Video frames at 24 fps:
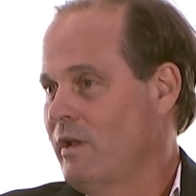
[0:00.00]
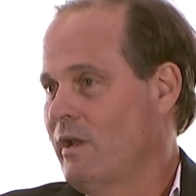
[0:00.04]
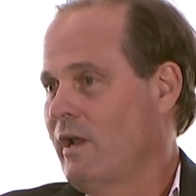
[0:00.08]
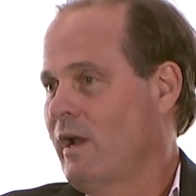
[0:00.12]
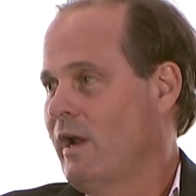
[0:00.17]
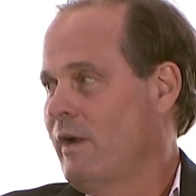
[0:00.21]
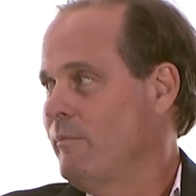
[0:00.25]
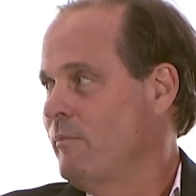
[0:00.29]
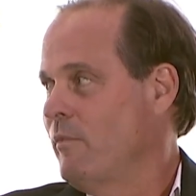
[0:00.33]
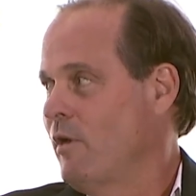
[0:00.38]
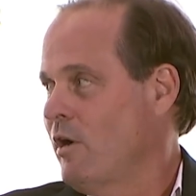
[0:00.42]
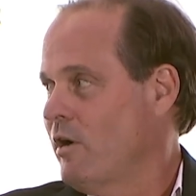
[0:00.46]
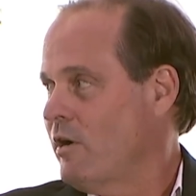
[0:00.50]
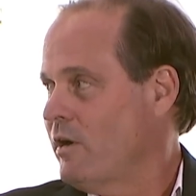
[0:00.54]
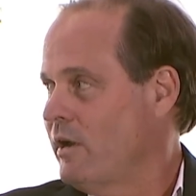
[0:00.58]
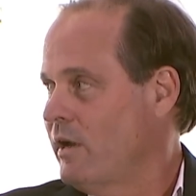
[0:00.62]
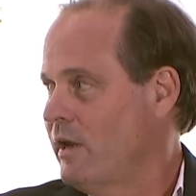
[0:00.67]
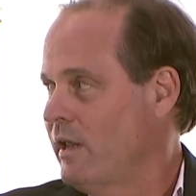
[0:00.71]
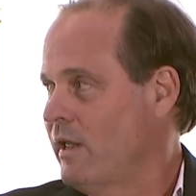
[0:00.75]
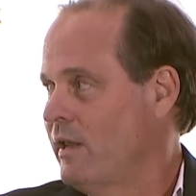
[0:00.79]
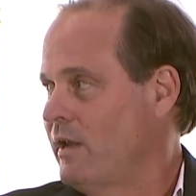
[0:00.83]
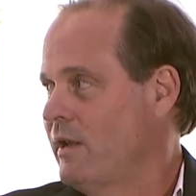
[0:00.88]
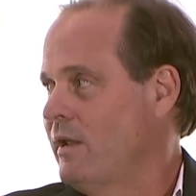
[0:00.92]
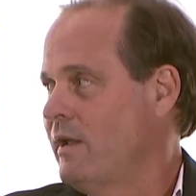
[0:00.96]
I market
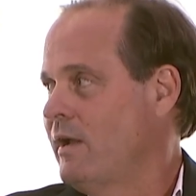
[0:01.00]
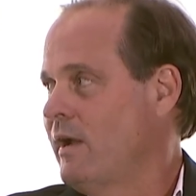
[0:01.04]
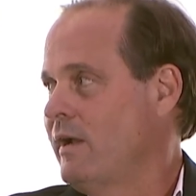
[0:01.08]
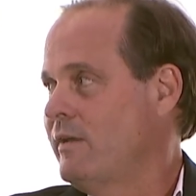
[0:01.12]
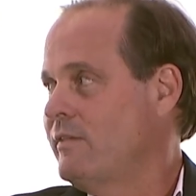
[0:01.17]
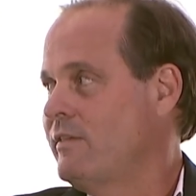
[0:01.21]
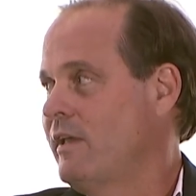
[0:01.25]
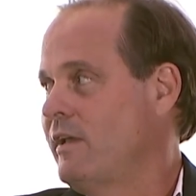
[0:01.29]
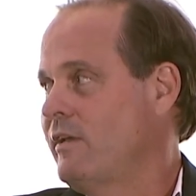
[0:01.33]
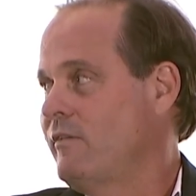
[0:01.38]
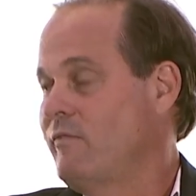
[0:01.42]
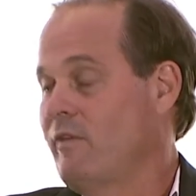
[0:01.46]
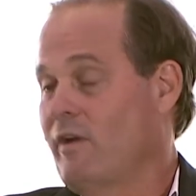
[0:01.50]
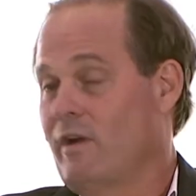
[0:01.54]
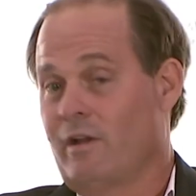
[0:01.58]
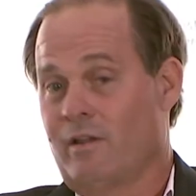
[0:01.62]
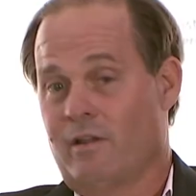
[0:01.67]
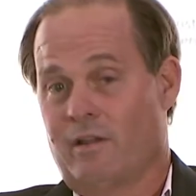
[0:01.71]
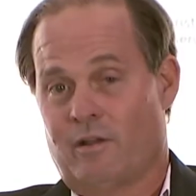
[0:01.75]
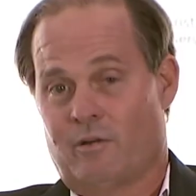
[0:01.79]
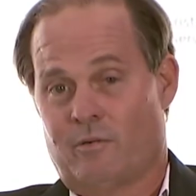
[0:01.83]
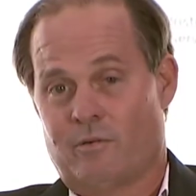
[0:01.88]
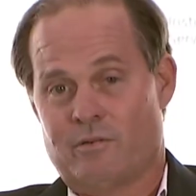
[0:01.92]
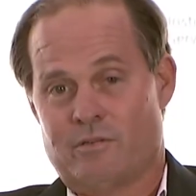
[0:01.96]
it. I take very
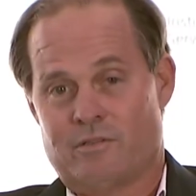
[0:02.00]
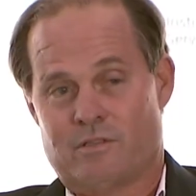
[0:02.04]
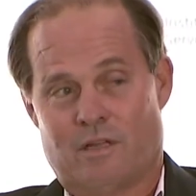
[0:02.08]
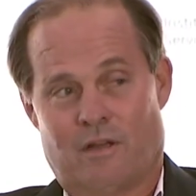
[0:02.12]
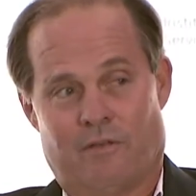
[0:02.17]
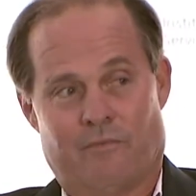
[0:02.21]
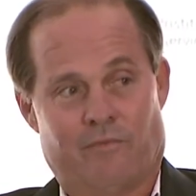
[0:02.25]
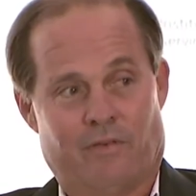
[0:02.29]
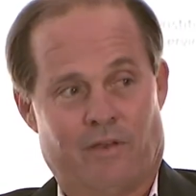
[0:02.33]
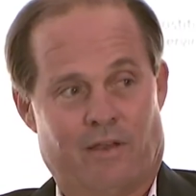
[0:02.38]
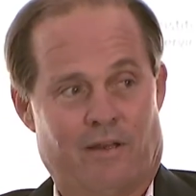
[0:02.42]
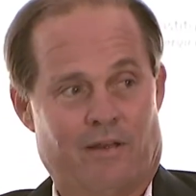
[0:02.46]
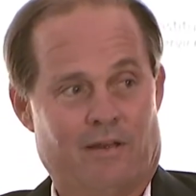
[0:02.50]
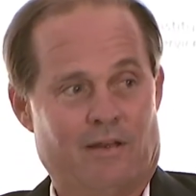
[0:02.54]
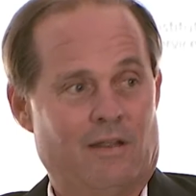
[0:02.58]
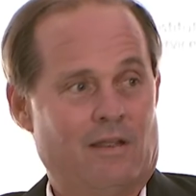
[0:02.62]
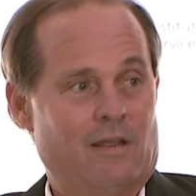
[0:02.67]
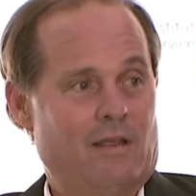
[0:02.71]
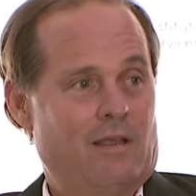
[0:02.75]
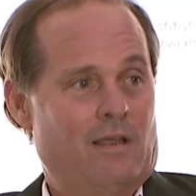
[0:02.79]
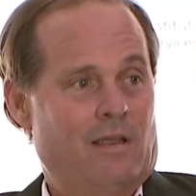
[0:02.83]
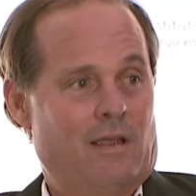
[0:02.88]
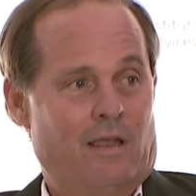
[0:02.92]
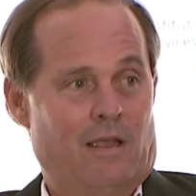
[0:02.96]
liquid stuff in,
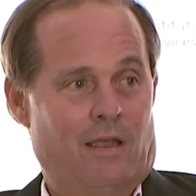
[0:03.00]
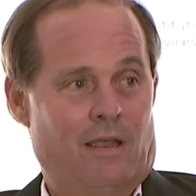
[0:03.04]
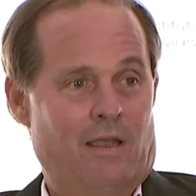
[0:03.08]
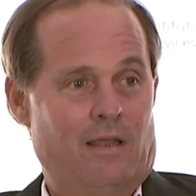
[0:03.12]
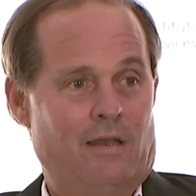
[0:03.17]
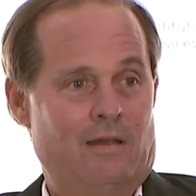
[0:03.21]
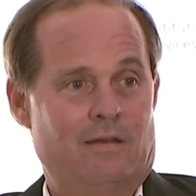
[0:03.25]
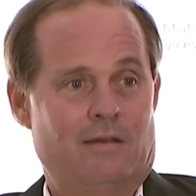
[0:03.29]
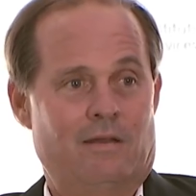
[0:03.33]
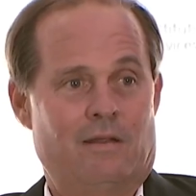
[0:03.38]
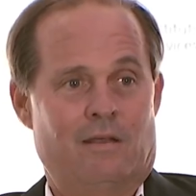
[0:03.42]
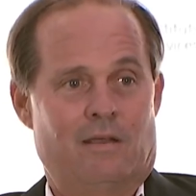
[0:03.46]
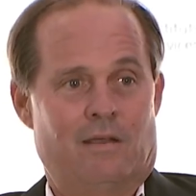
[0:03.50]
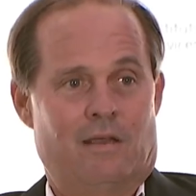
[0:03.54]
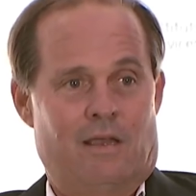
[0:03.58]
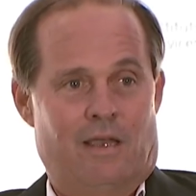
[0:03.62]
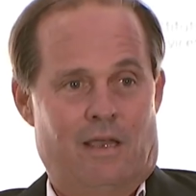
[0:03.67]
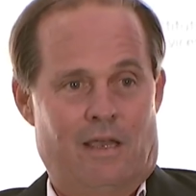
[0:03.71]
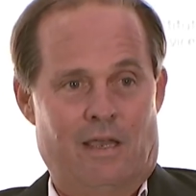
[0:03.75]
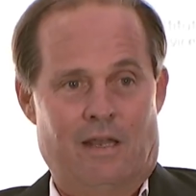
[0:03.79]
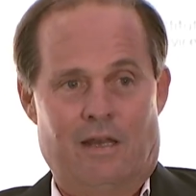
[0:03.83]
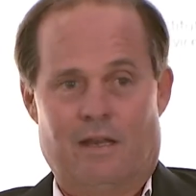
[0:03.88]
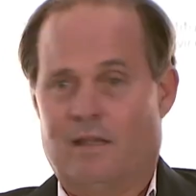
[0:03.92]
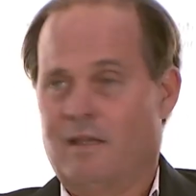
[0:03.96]
and
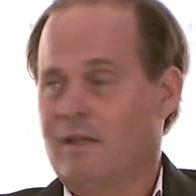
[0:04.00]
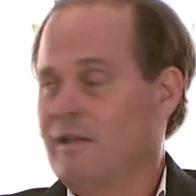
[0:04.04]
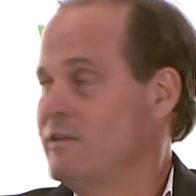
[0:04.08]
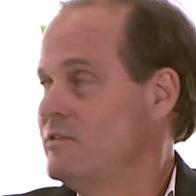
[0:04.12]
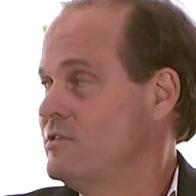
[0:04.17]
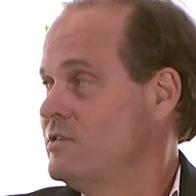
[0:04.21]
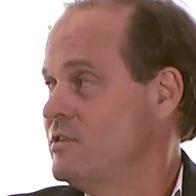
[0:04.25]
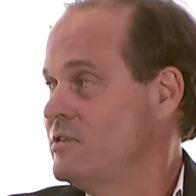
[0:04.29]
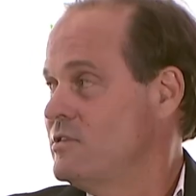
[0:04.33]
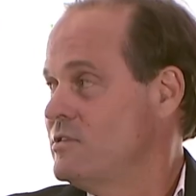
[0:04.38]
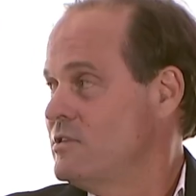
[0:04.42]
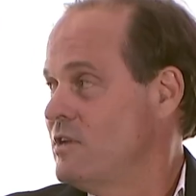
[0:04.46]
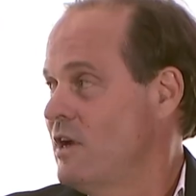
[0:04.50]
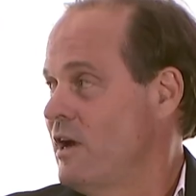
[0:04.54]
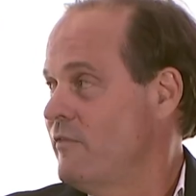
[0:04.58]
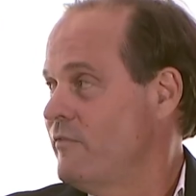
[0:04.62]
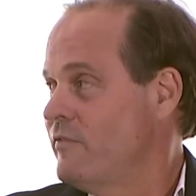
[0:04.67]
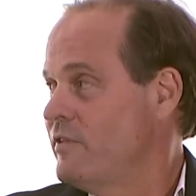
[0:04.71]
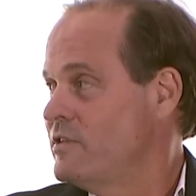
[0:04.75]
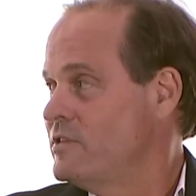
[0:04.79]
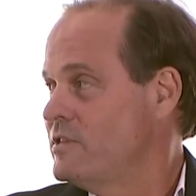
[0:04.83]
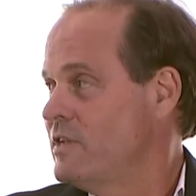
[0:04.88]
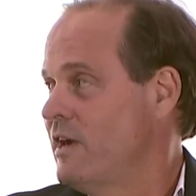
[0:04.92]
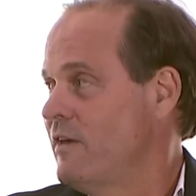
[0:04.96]
it is as
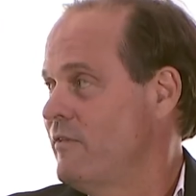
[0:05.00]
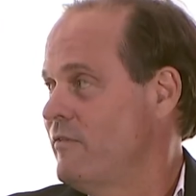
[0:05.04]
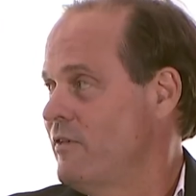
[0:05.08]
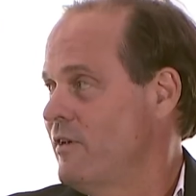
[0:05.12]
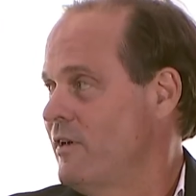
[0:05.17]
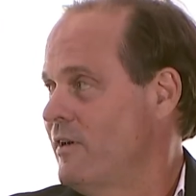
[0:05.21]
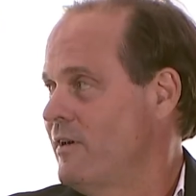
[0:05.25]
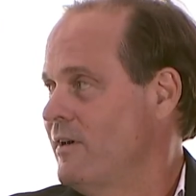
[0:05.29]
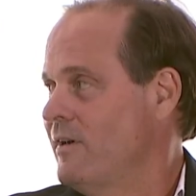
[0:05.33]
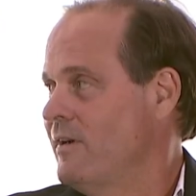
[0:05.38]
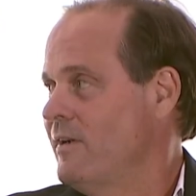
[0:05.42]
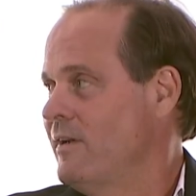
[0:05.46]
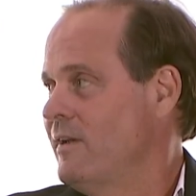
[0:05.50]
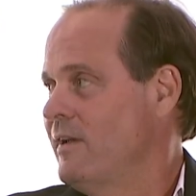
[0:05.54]
tough as ever.